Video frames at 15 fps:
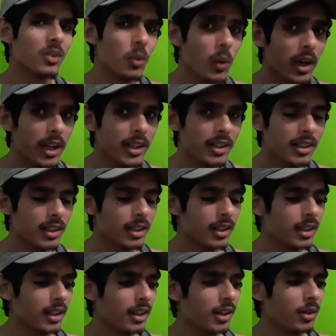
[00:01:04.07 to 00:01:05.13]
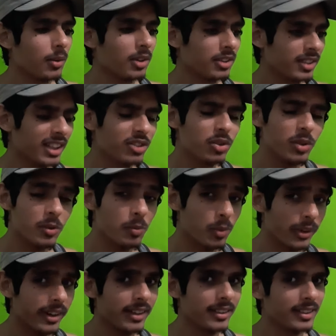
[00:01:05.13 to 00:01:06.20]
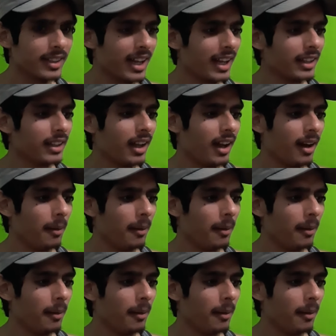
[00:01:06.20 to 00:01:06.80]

away, which is actually pretty sad.